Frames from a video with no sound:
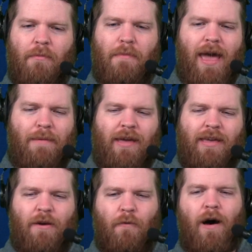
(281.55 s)
But maybe
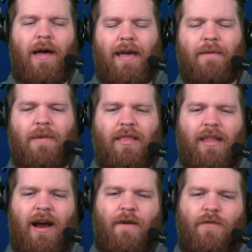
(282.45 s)
you want him
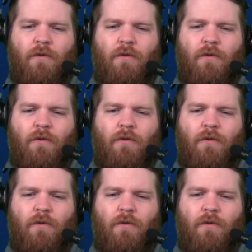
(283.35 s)
in there.